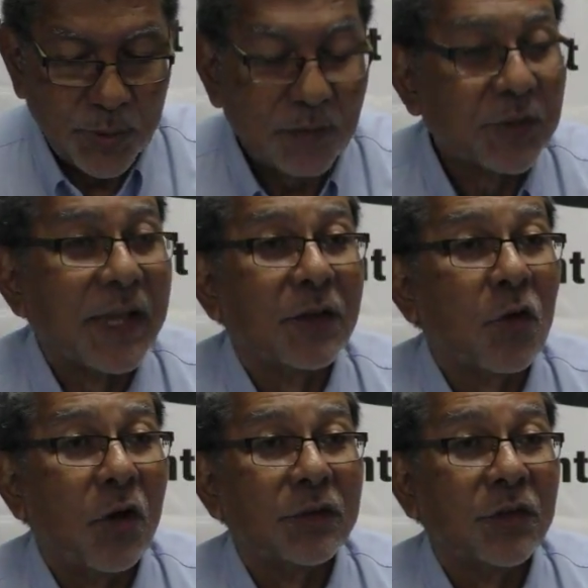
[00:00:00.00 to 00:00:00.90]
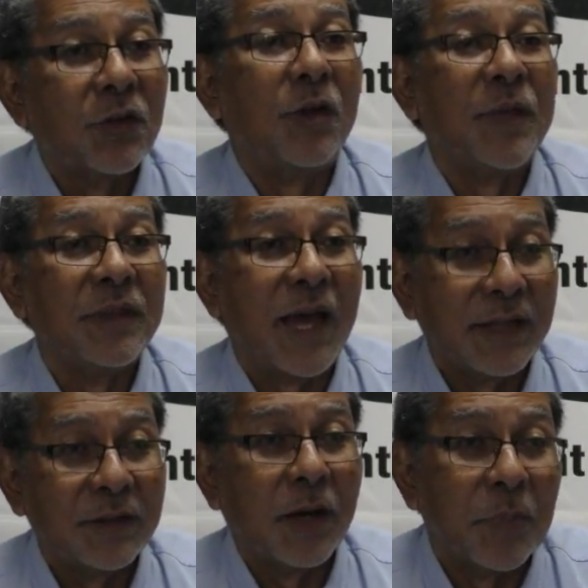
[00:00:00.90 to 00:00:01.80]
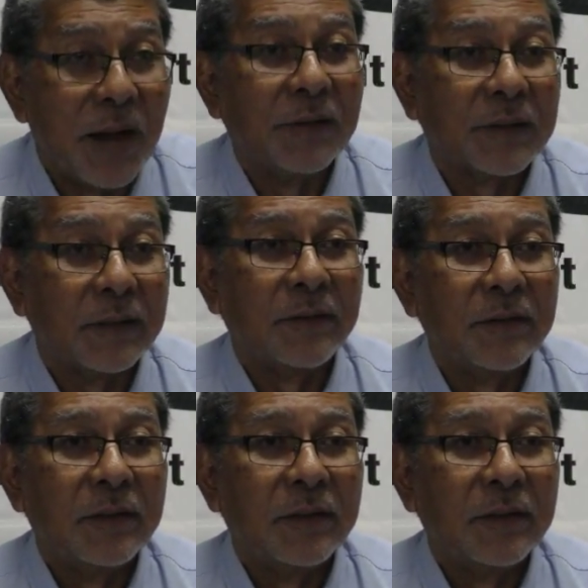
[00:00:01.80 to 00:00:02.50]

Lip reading: we have to let the court determine that, apparently.